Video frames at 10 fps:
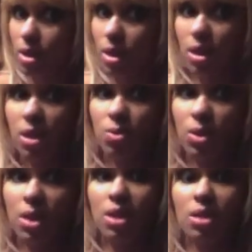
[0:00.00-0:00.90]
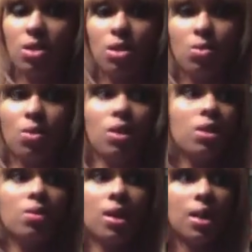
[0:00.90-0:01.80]
It is what it is. You don't want to
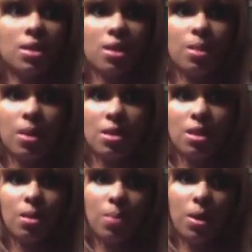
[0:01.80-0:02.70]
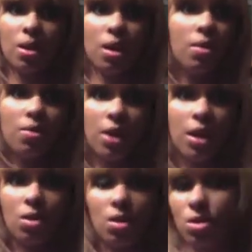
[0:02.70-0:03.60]
hear what I got to say about CM Punk?
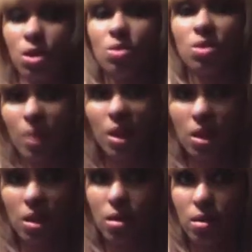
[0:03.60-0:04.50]
Unfollow or don't respond.